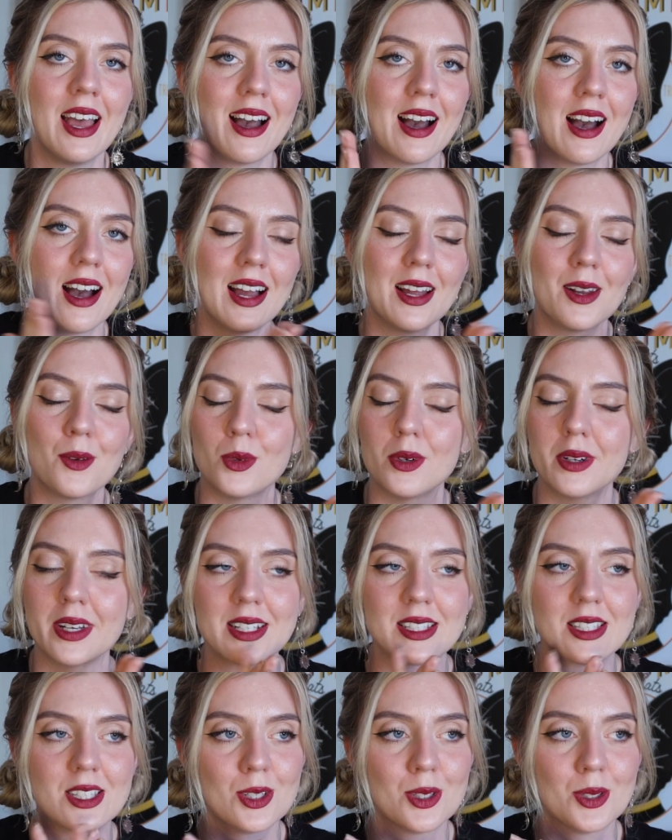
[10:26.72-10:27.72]
and we'll
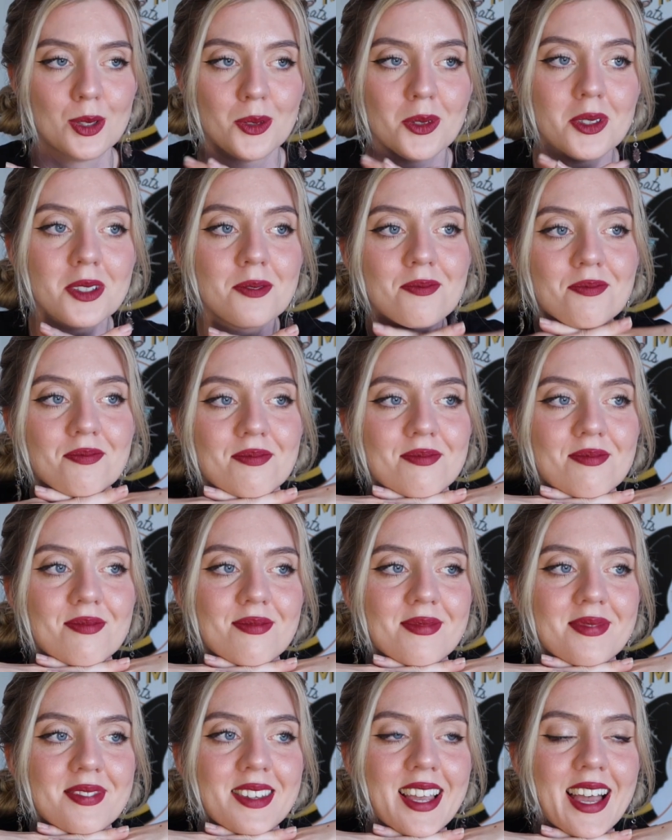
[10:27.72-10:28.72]
get to
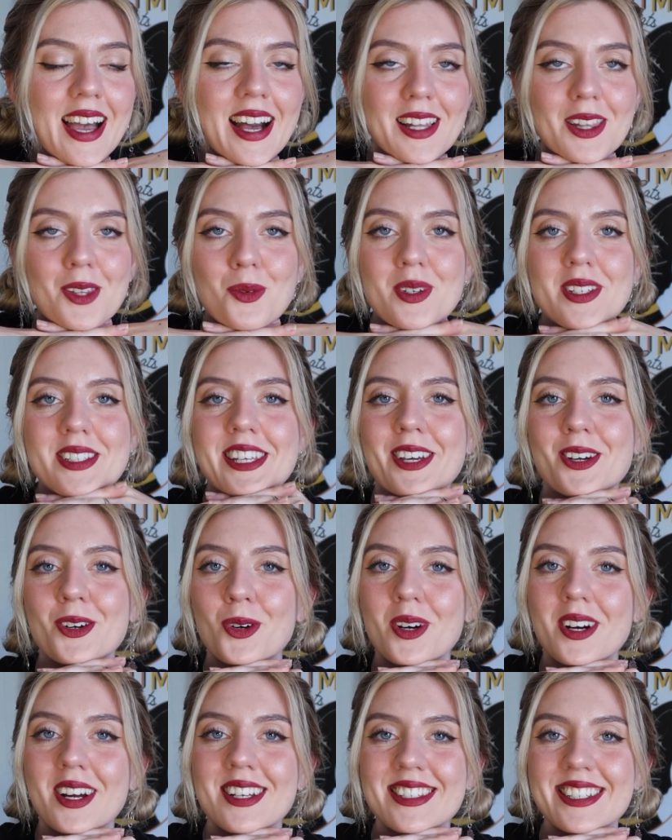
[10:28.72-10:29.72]
Halloween
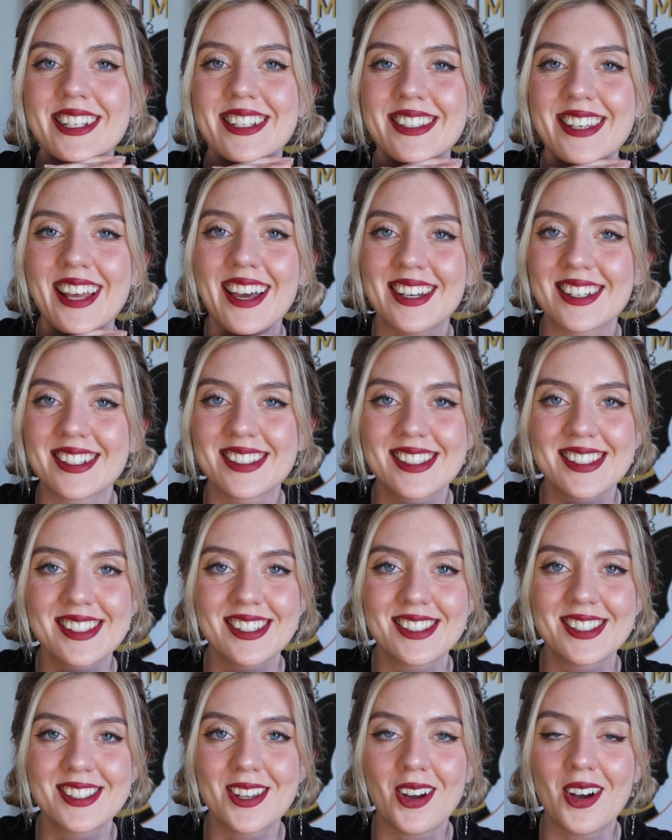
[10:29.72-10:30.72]
decor hunting
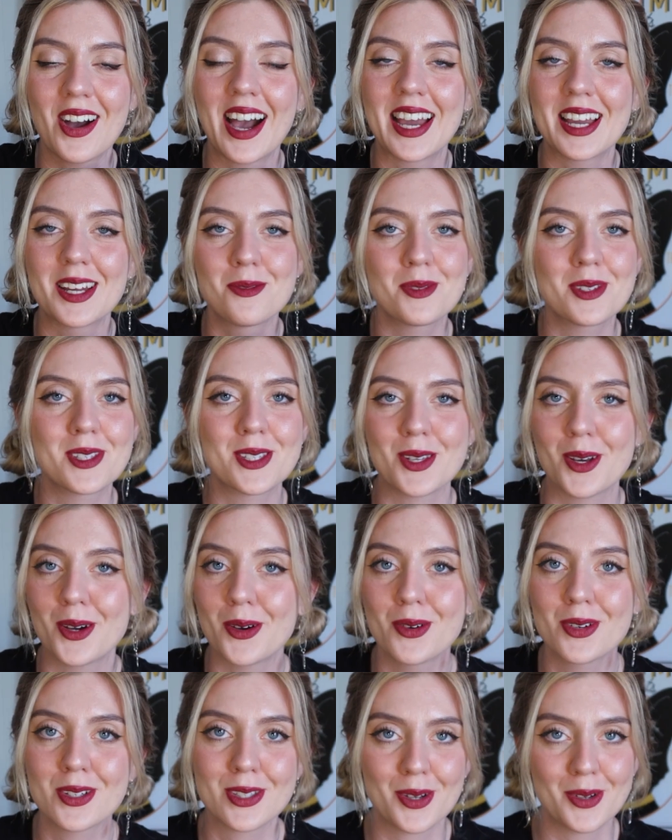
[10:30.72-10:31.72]
next. So I am
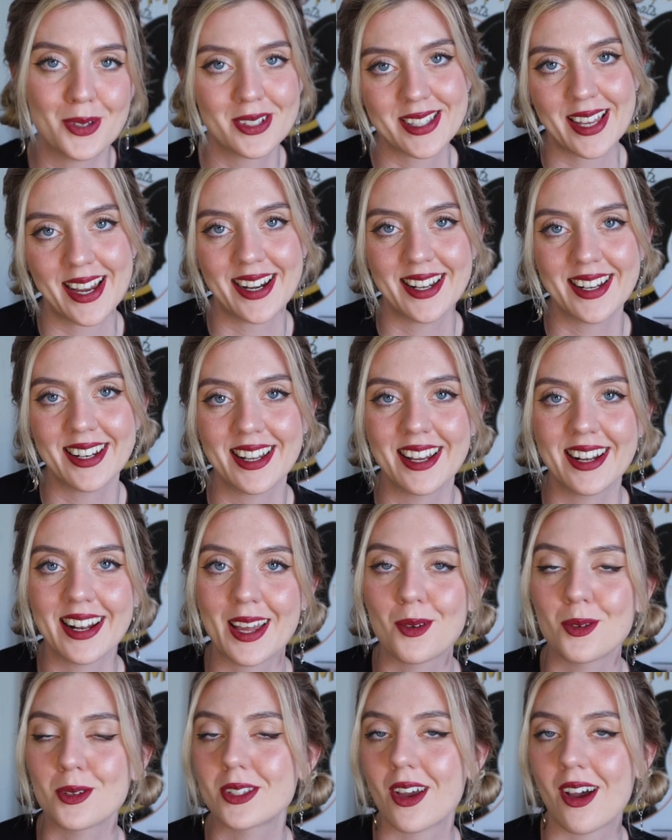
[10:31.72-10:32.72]
so excited, and
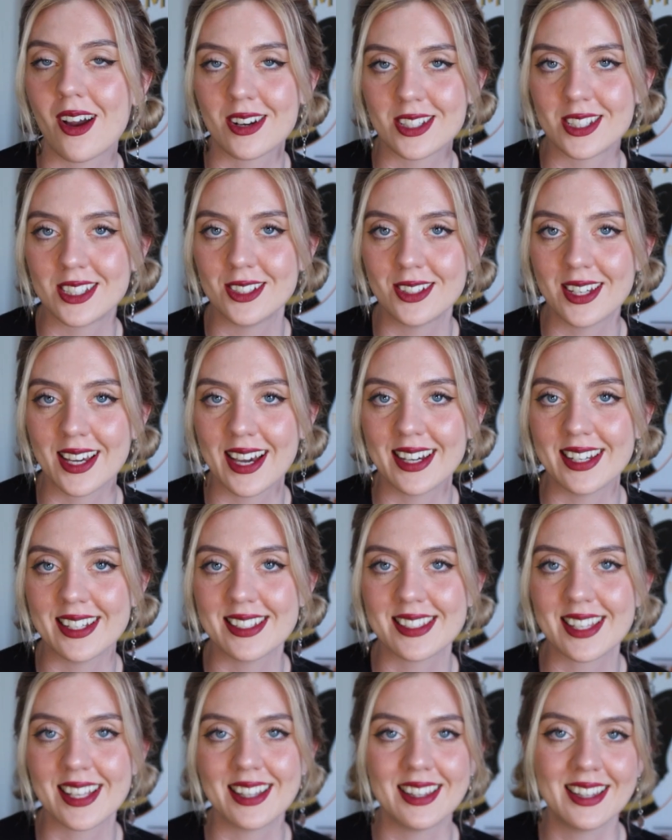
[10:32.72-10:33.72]
I will talk to you
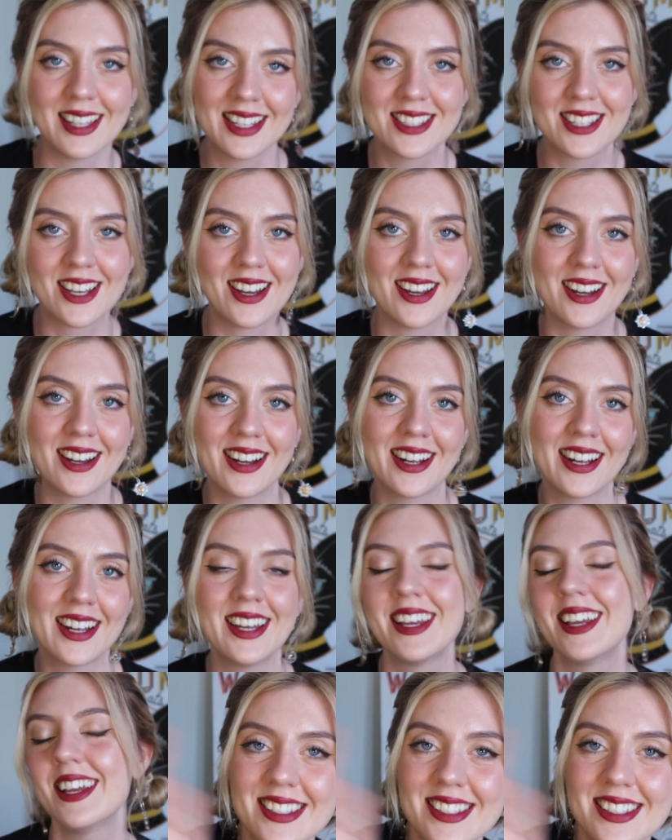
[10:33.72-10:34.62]
guys later.